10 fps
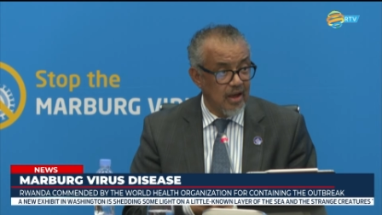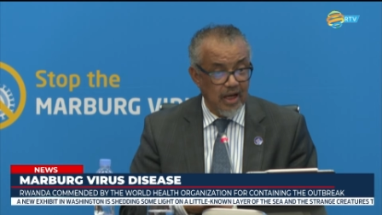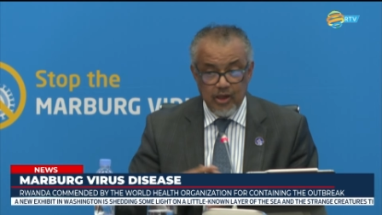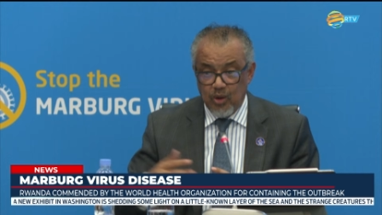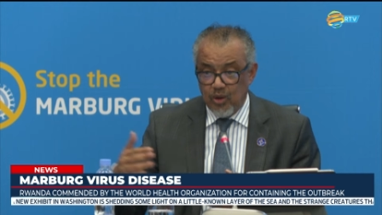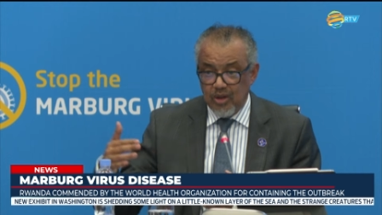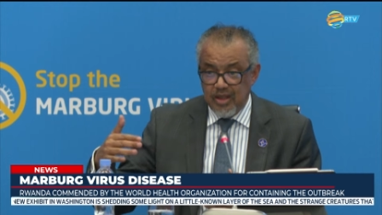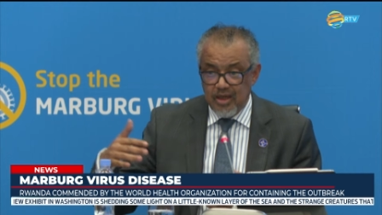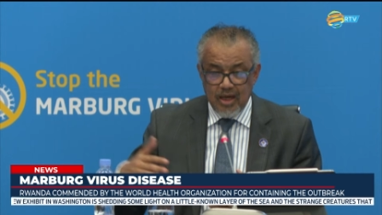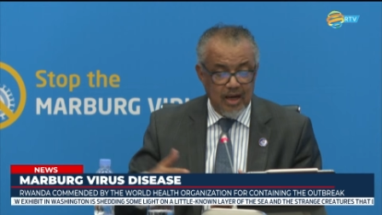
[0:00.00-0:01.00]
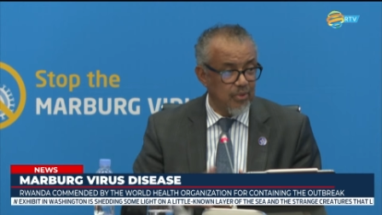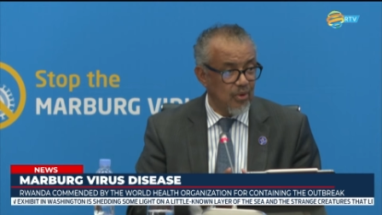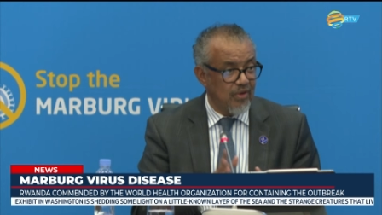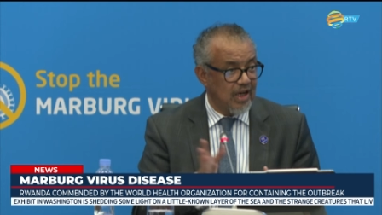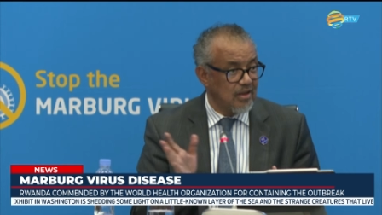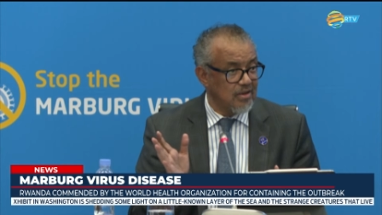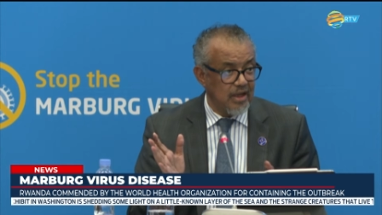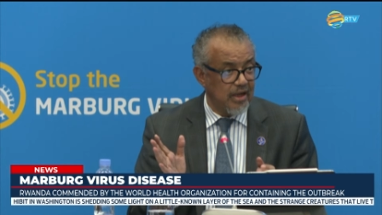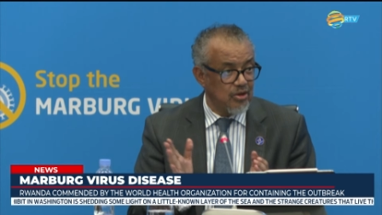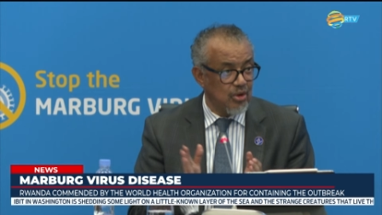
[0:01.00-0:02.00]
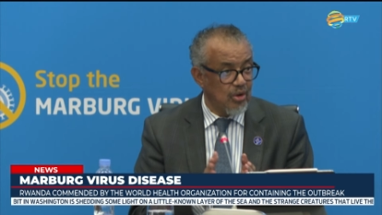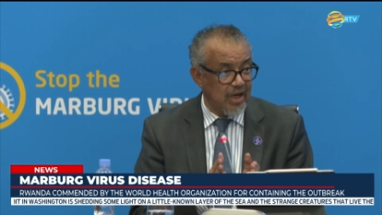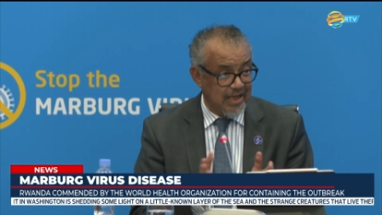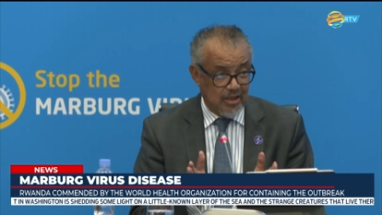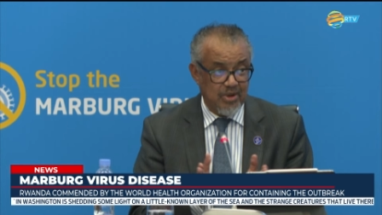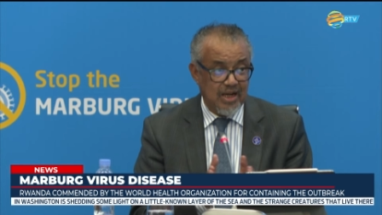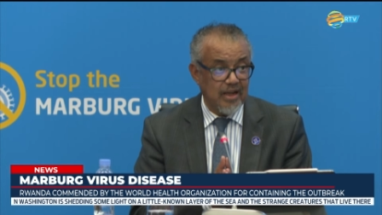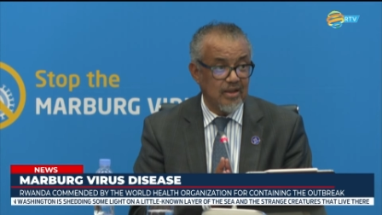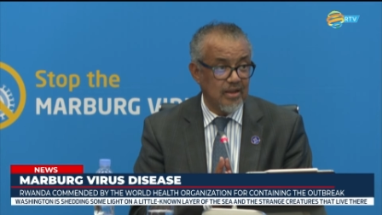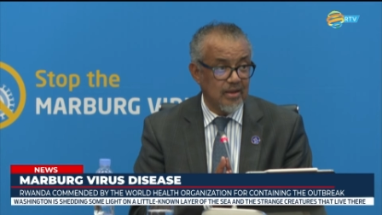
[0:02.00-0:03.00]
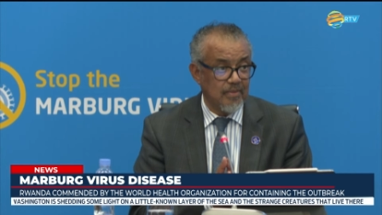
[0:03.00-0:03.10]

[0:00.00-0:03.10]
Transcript: And all the approvals and so on expedited.